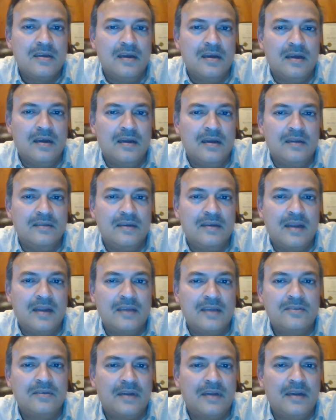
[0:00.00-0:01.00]
the
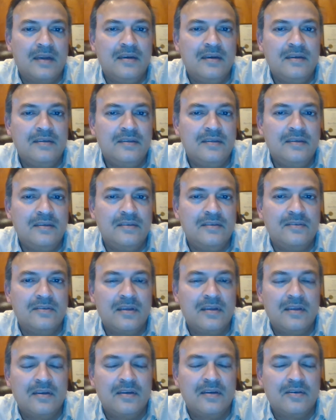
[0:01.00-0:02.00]
natural tendency is to
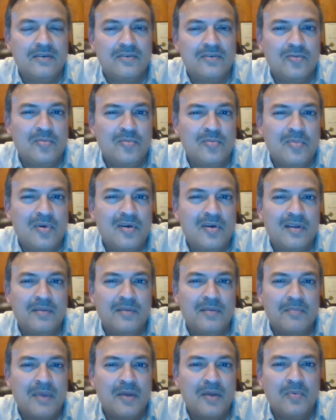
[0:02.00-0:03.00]
say, robot and
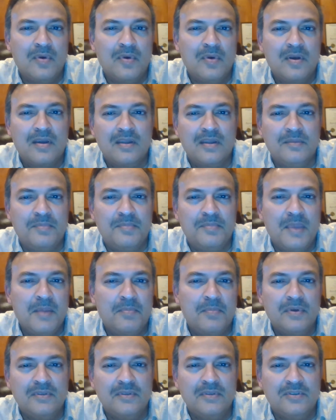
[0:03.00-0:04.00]
my work is a
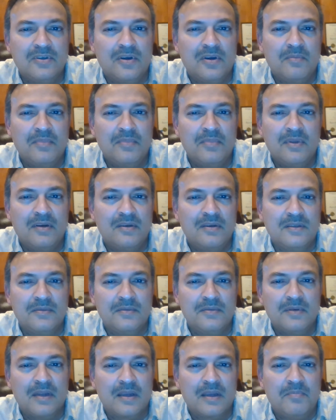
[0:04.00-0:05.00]
paper job, it's
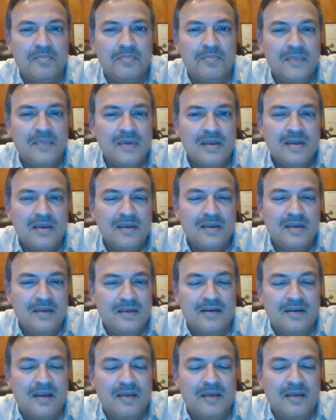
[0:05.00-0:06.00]
like a,
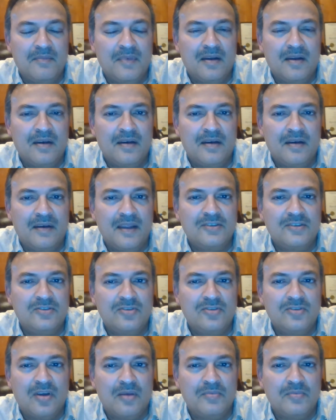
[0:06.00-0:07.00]
I'm at a desk
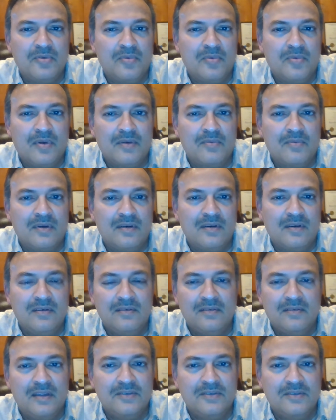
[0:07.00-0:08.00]
job, so what
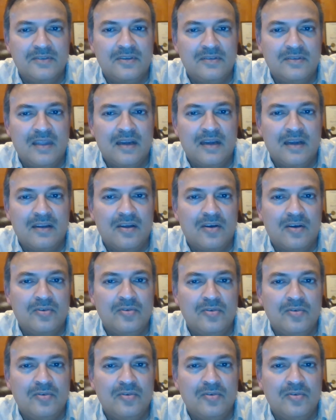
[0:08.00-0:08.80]
has that got to